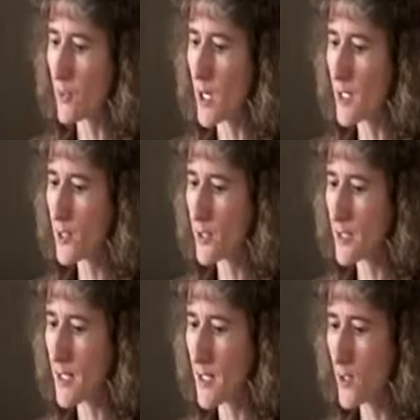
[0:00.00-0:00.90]
or under the
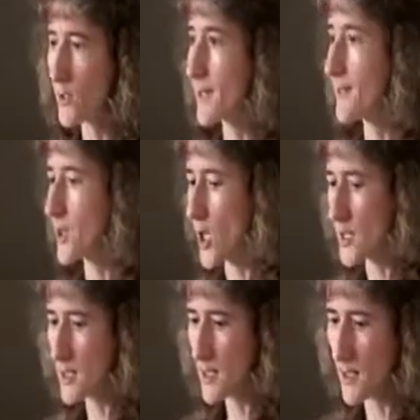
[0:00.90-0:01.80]
tongue or even
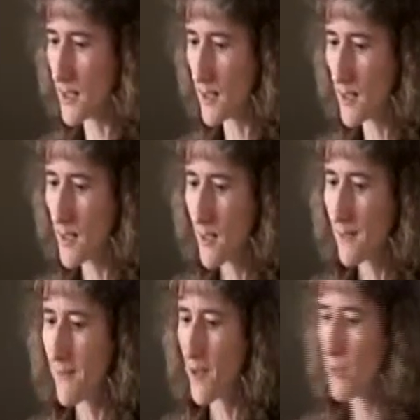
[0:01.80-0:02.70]
on the tongue,
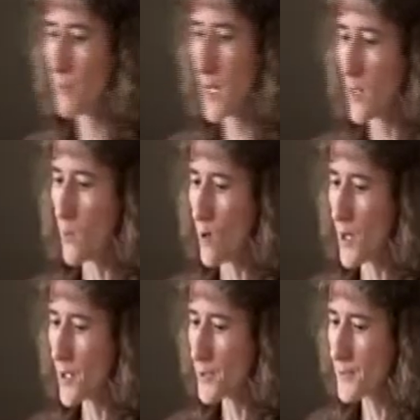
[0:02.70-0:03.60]
followed by
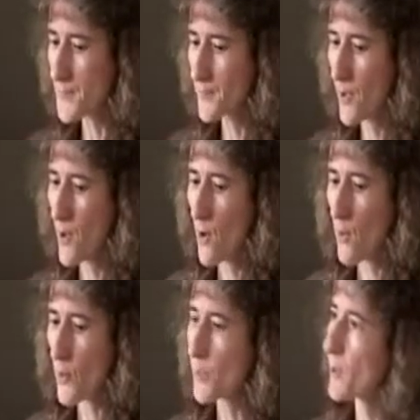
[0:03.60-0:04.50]
water.
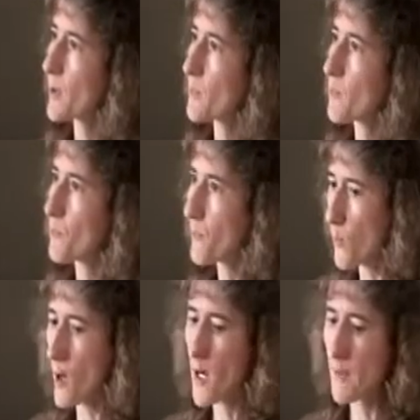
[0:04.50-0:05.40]
Or you put
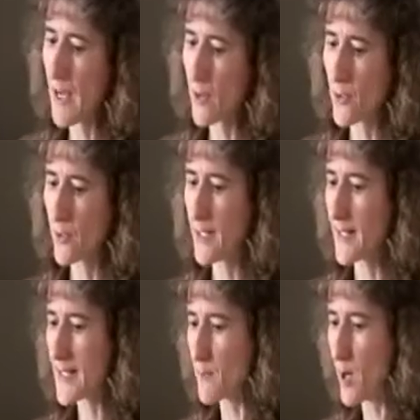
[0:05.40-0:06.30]
powder in
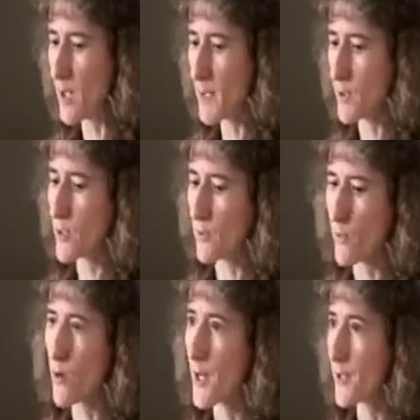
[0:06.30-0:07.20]
a small amount of
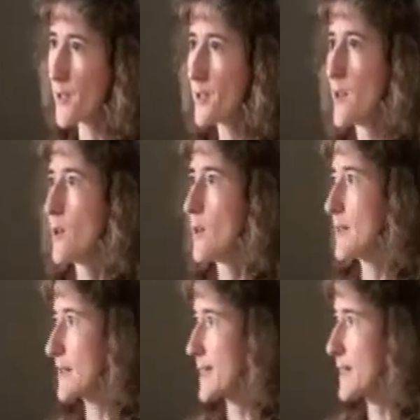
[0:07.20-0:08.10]
water,
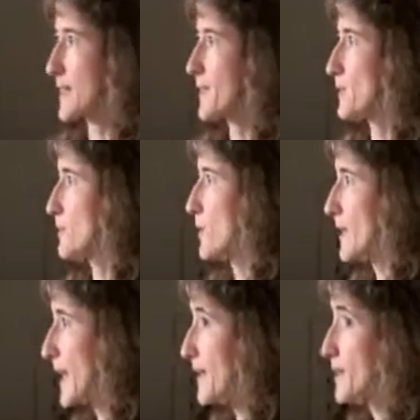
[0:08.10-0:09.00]
or as I said, if you
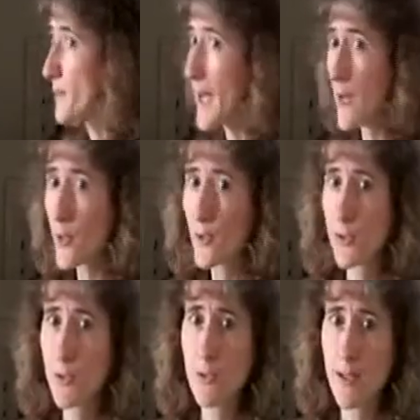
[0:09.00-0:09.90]
don't have the powder
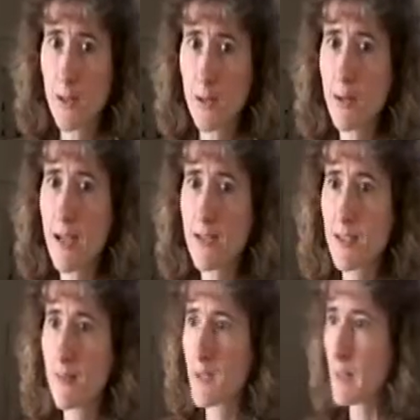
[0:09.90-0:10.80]
and you do have
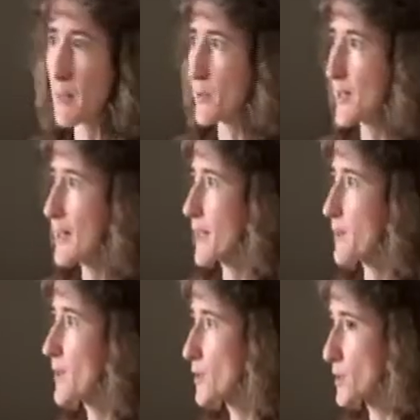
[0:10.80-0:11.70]
some of the peppers hanging
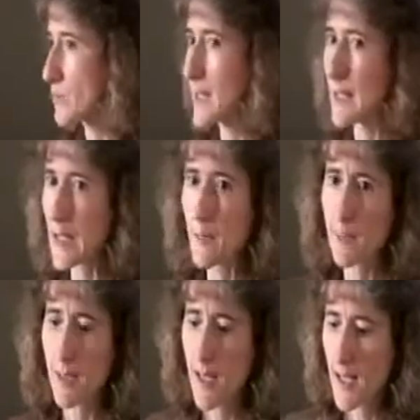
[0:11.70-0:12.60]
around, you can blend it up.
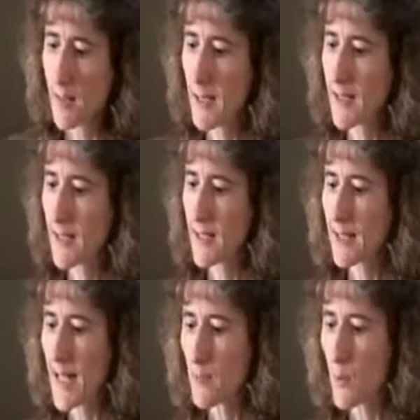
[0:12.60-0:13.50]
The main thing at
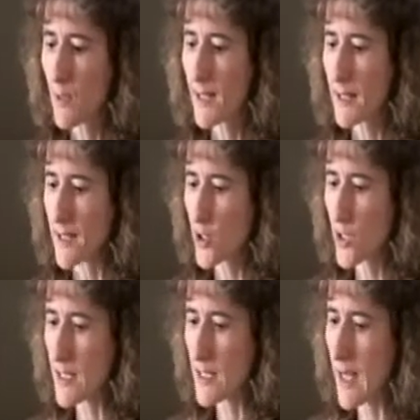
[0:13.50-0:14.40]
that point is just